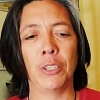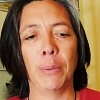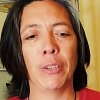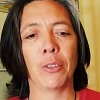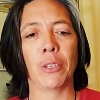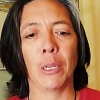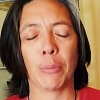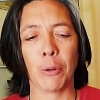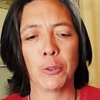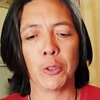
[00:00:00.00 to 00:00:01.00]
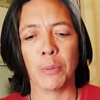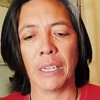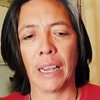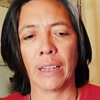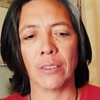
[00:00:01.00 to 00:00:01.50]
basically approached
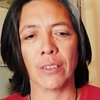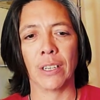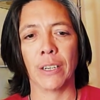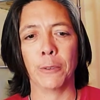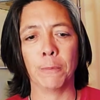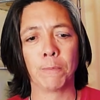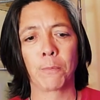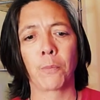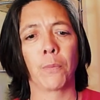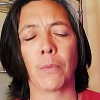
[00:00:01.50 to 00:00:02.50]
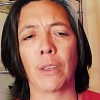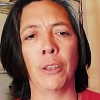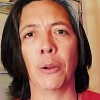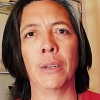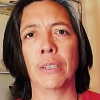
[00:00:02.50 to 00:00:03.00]
me and said,
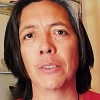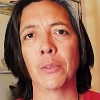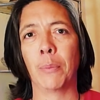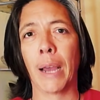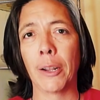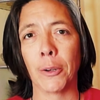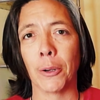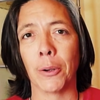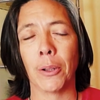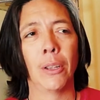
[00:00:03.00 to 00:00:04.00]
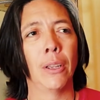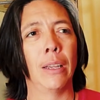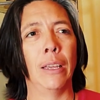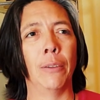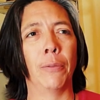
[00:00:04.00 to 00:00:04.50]
you know, it doesn't matter
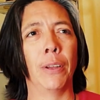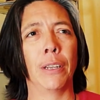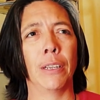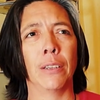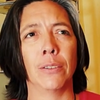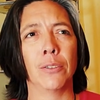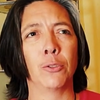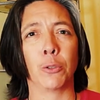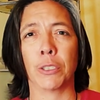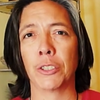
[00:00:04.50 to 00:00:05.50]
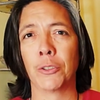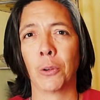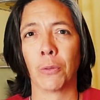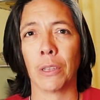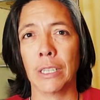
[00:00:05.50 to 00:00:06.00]
if it is
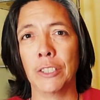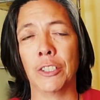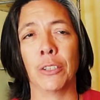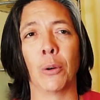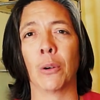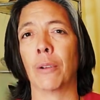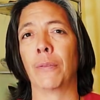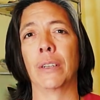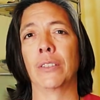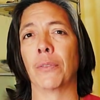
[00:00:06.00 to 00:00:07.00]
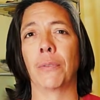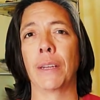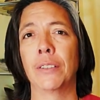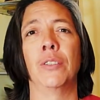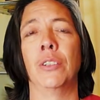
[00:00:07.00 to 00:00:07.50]
traditional religion or if it's a
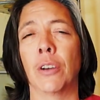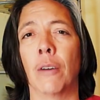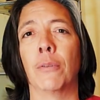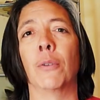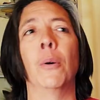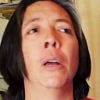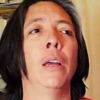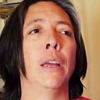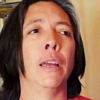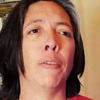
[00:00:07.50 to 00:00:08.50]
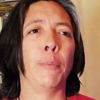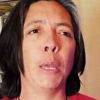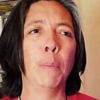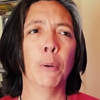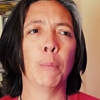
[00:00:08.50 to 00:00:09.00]
fantasy novel. If
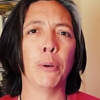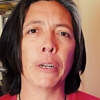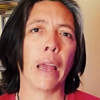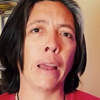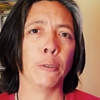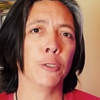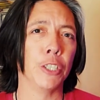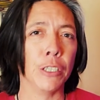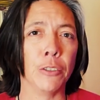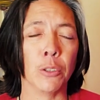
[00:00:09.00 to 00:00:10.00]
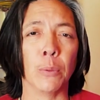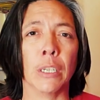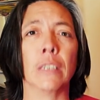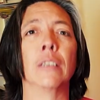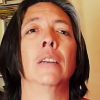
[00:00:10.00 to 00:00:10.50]
people put energy into
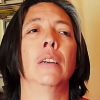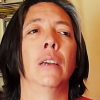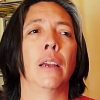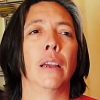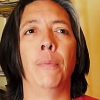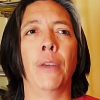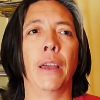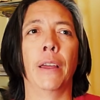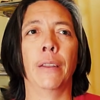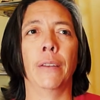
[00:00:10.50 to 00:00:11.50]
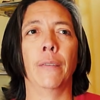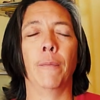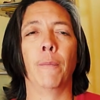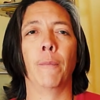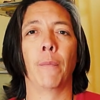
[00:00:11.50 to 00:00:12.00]
it, then
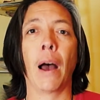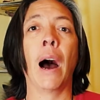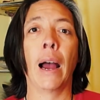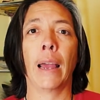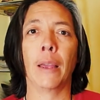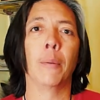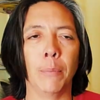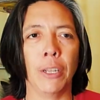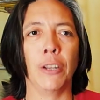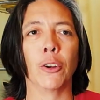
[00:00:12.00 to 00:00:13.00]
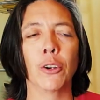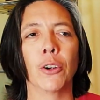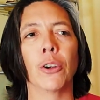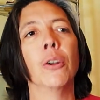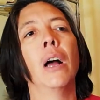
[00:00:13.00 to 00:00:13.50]
I, meaning
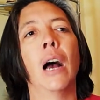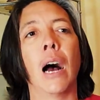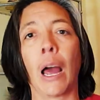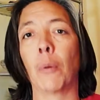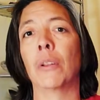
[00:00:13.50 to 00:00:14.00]
her, I